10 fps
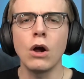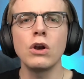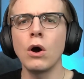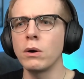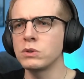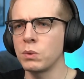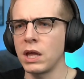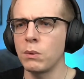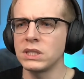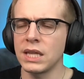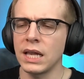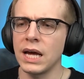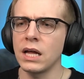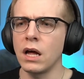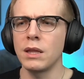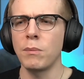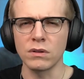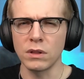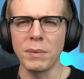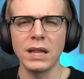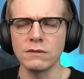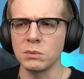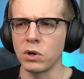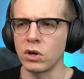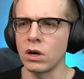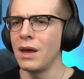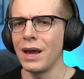oh no, it was when they went to that the bailiff's murder.